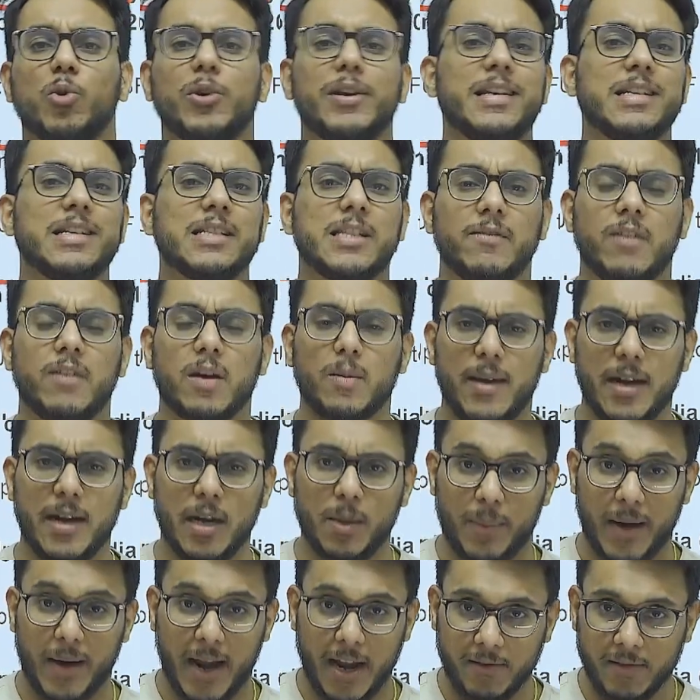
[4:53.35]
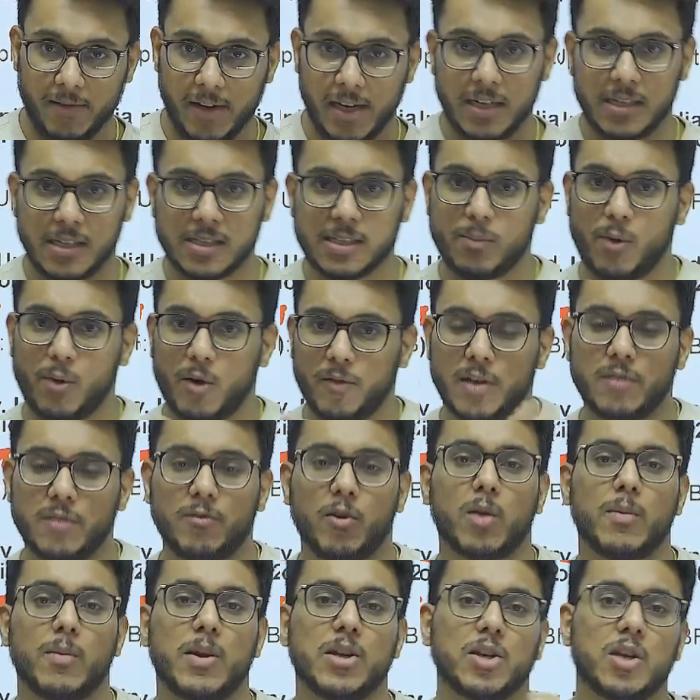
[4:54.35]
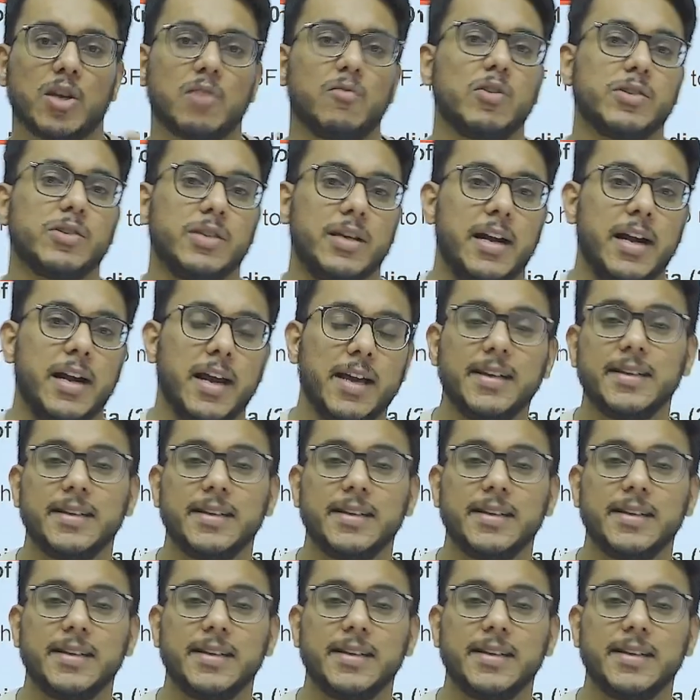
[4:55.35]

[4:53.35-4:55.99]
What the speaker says: they were made private, some of information was hidden.